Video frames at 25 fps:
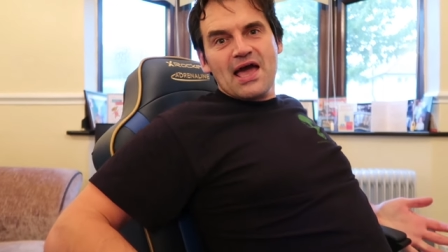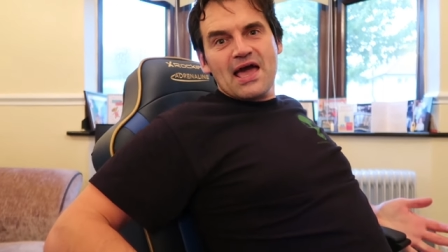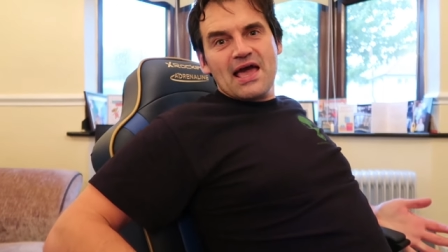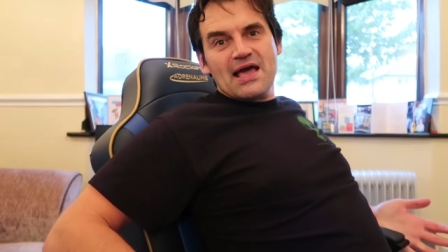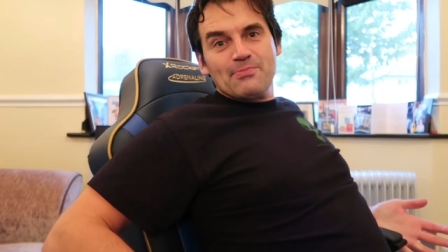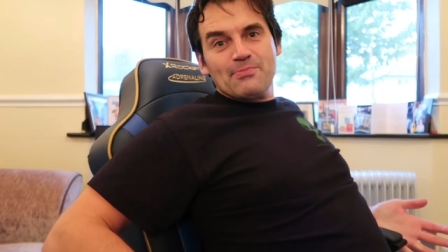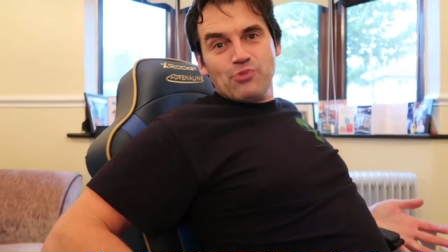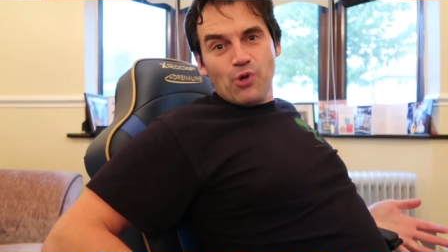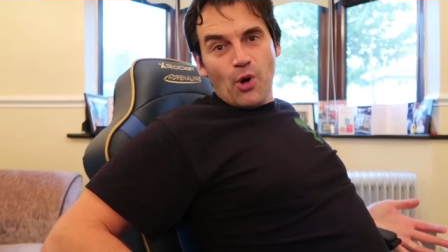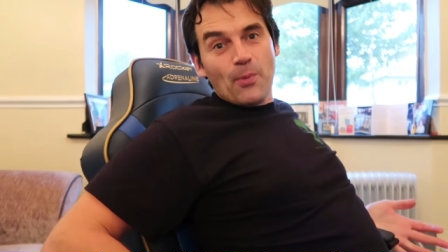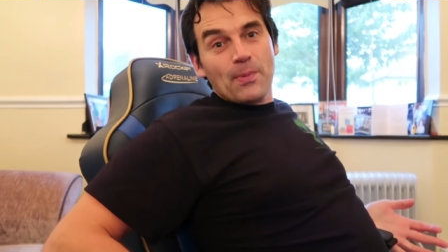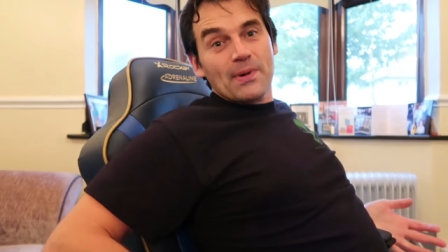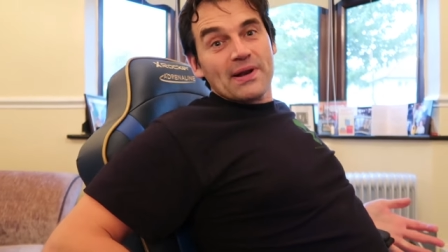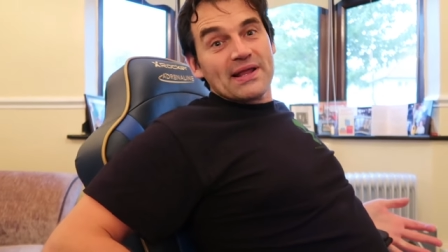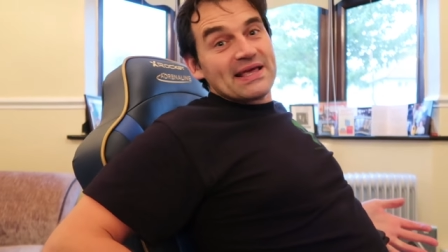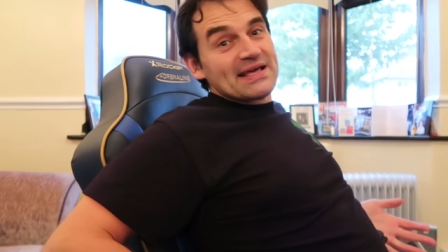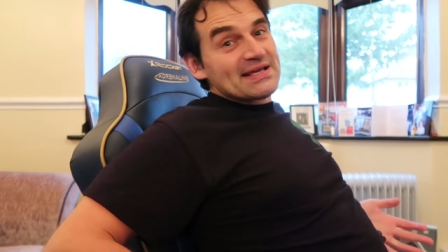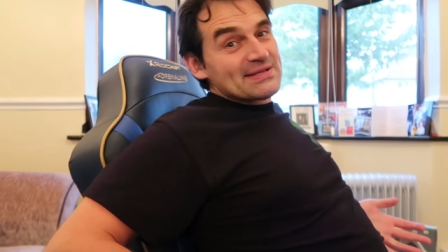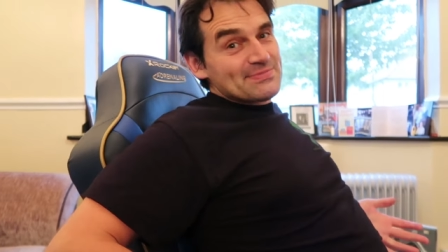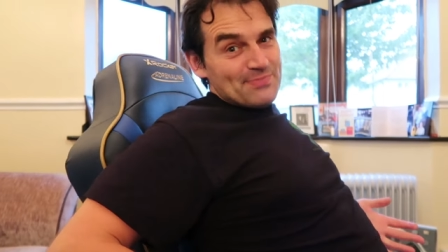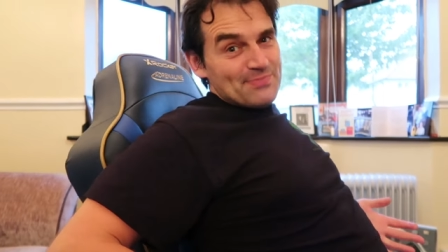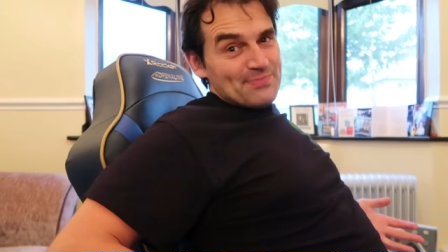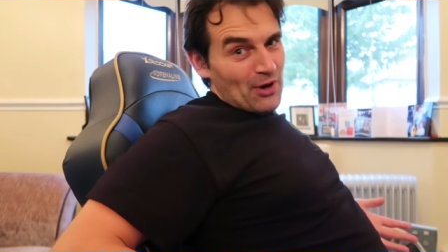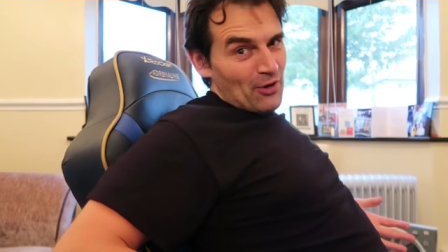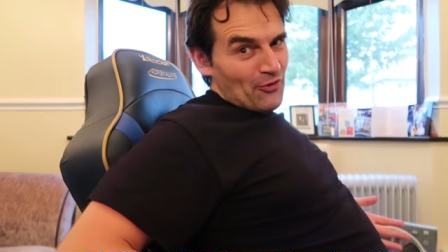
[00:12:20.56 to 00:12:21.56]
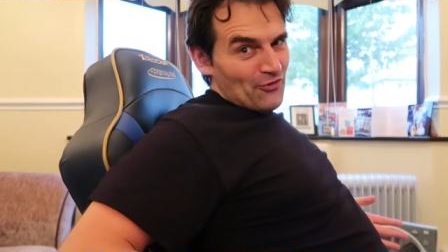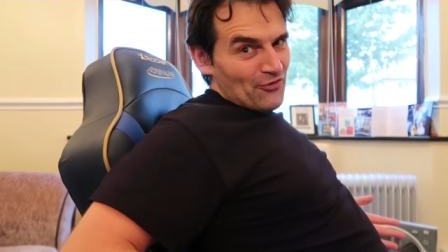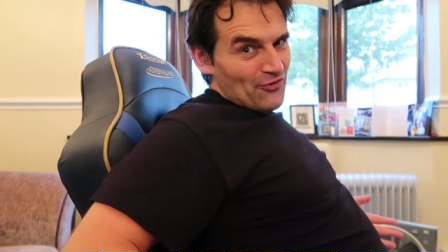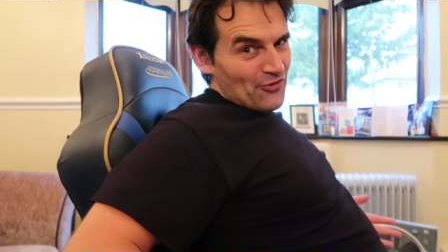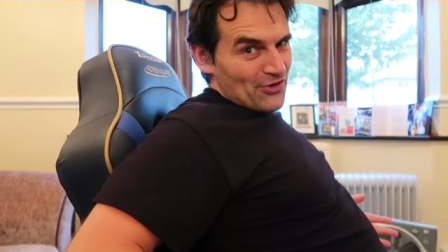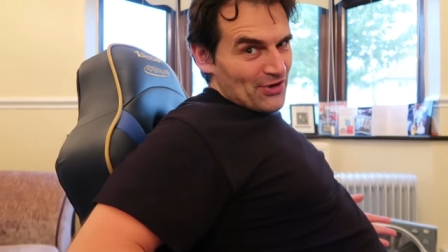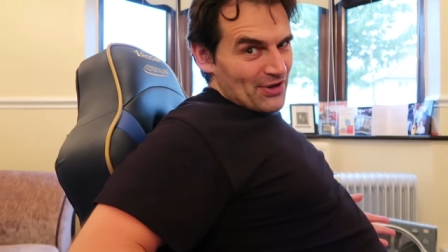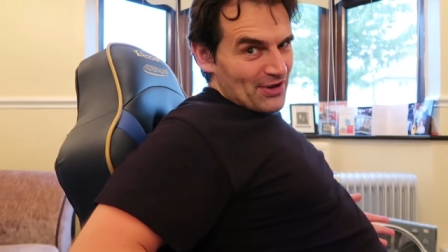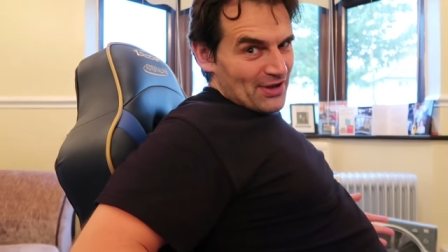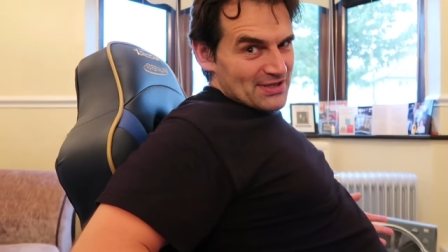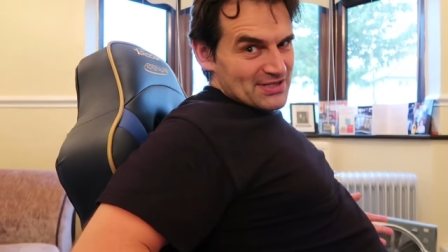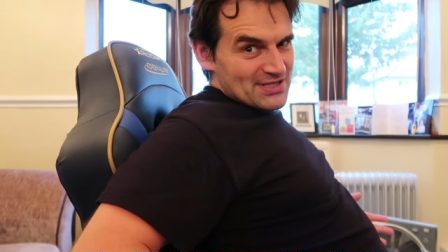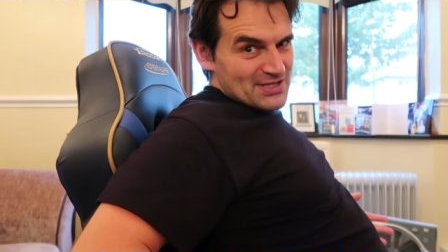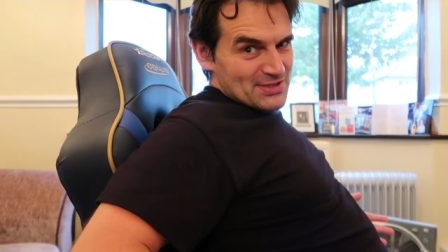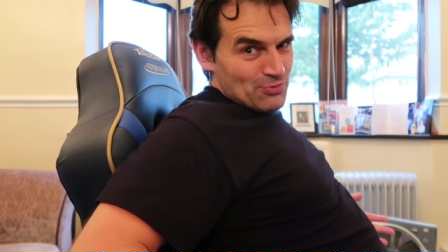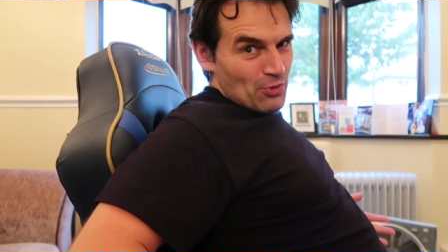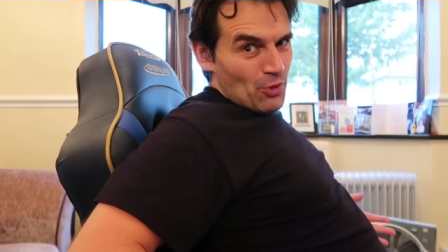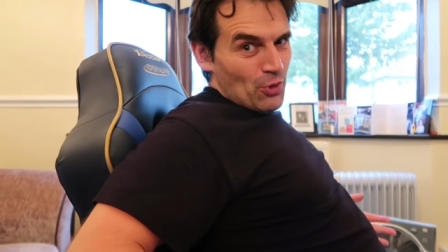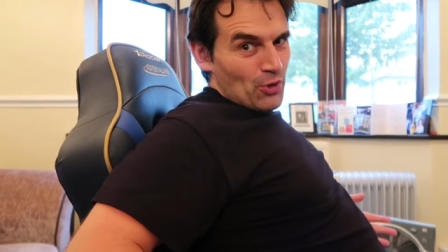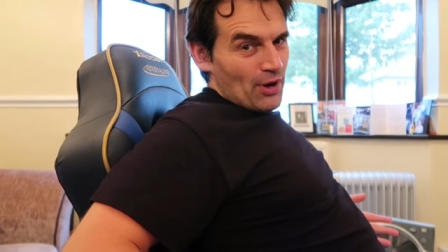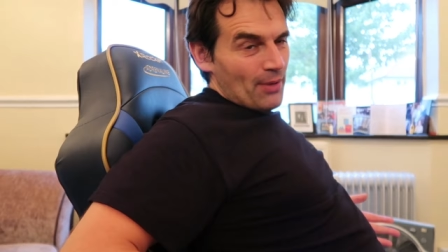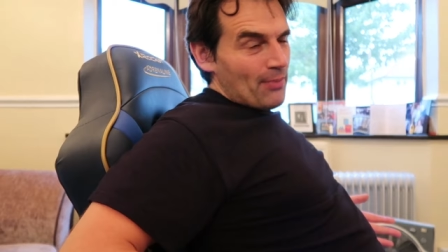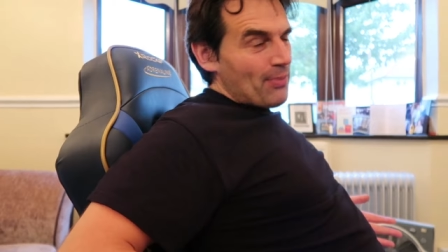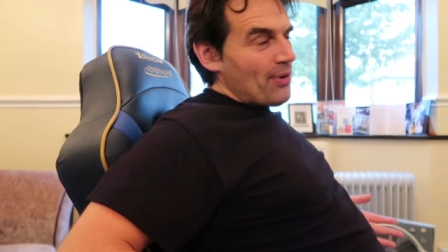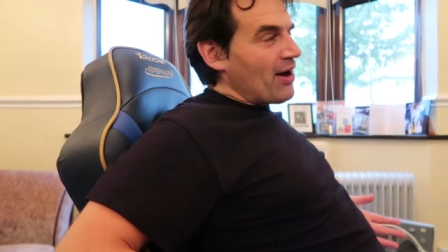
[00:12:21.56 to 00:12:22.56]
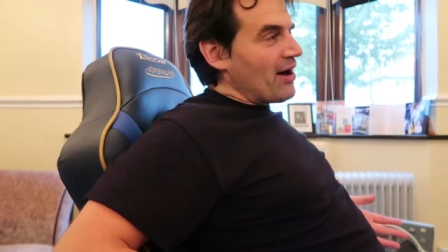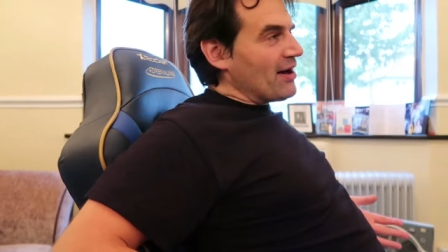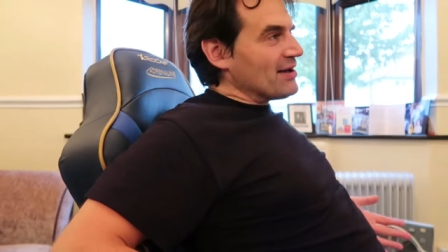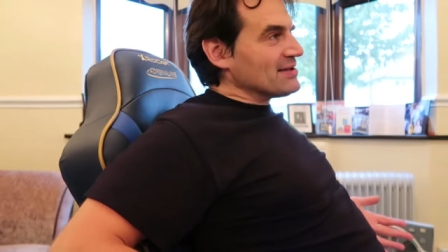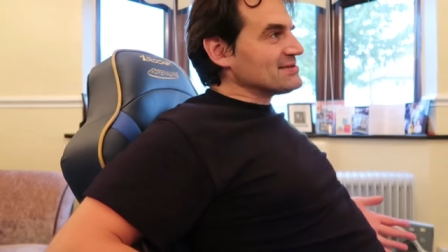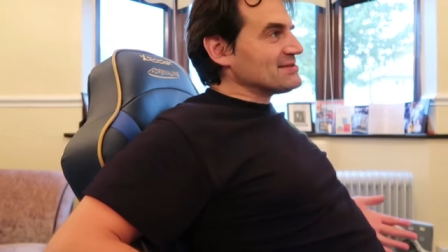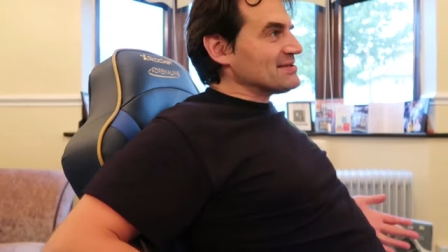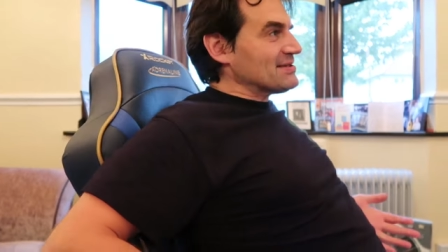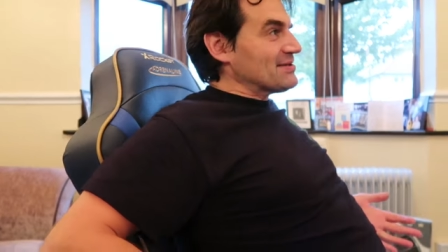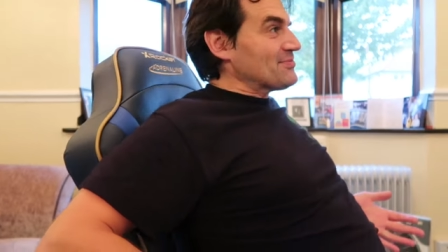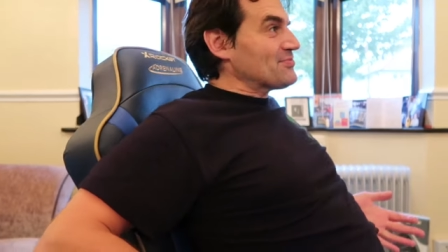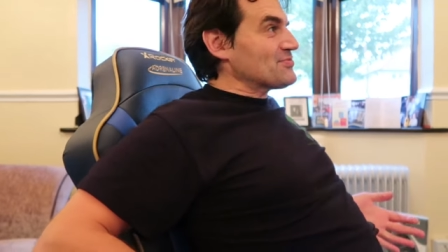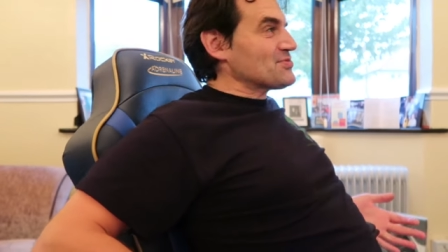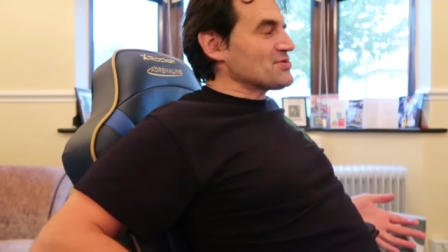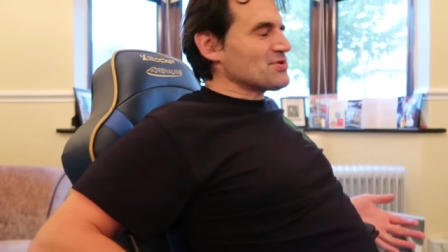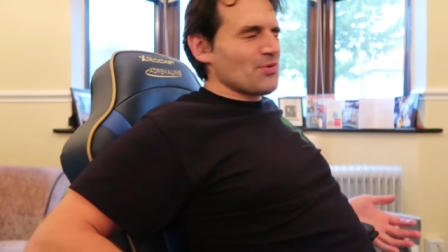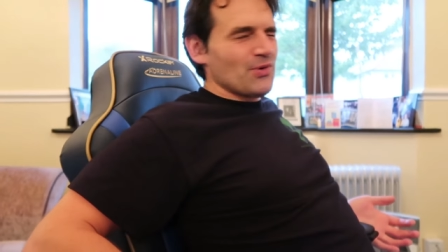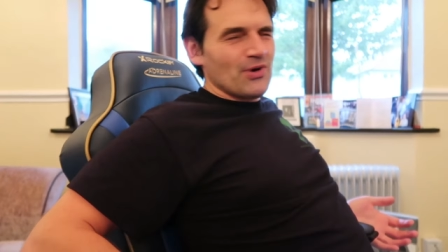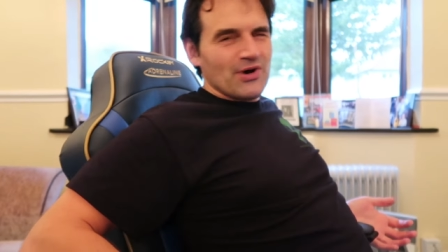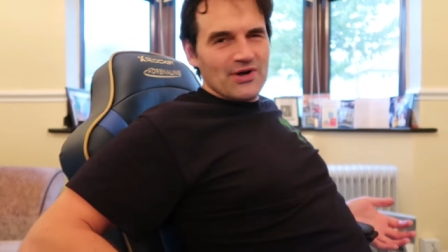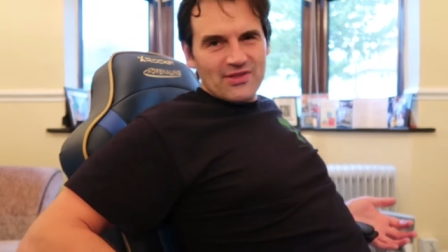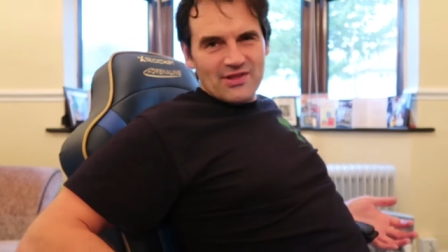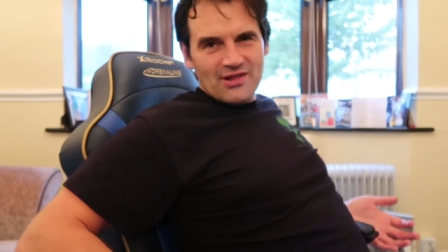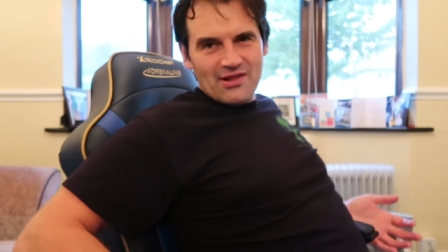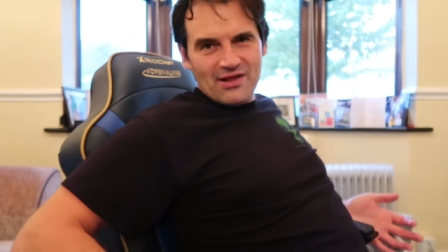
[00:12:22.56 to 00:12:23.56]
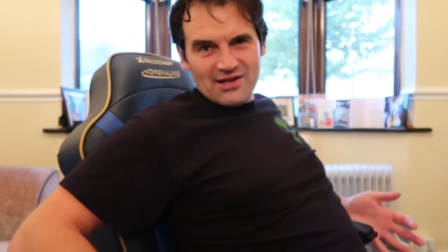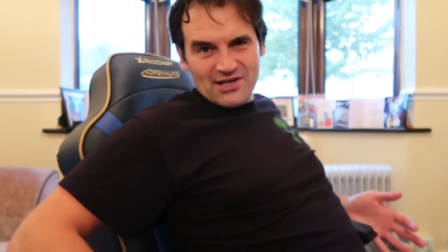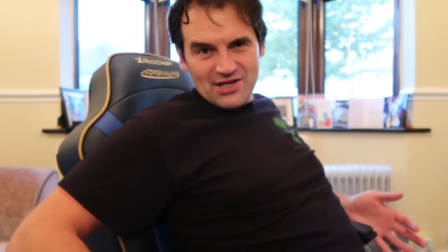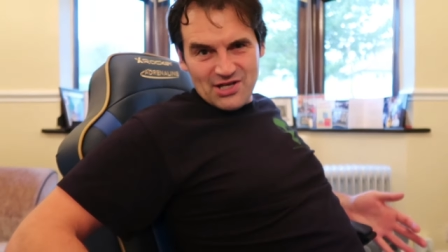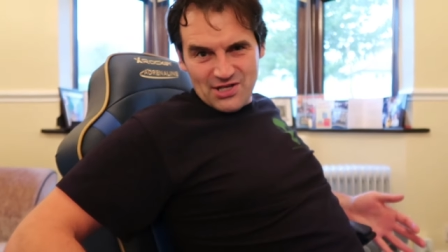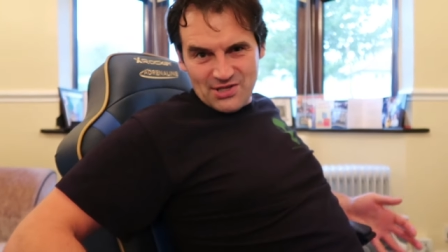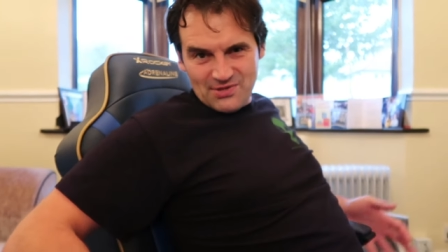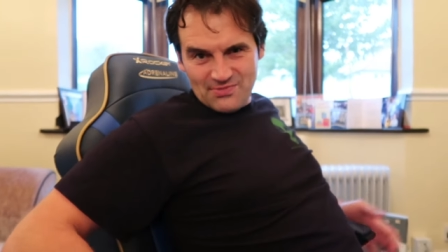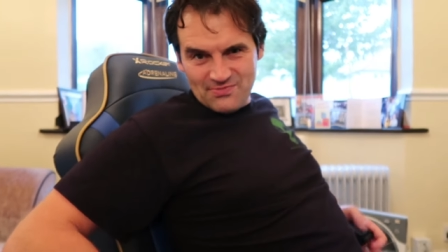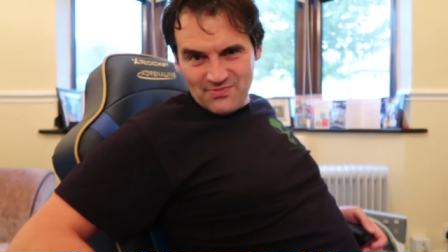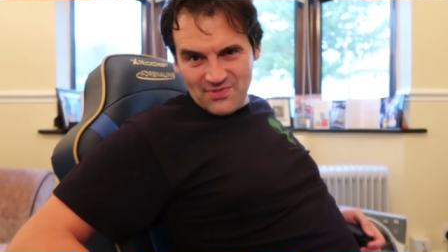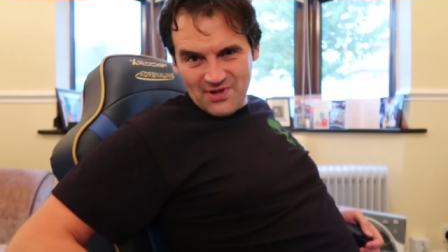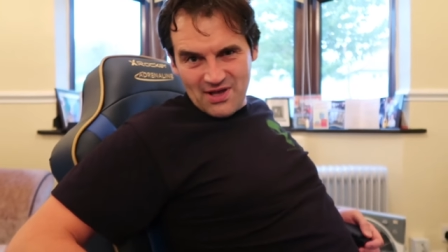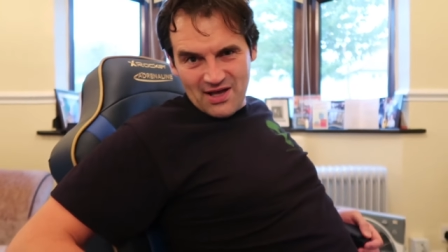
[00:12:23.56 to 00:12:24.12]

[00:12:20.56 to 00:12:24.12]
It probably is built for a smaller person, so either like a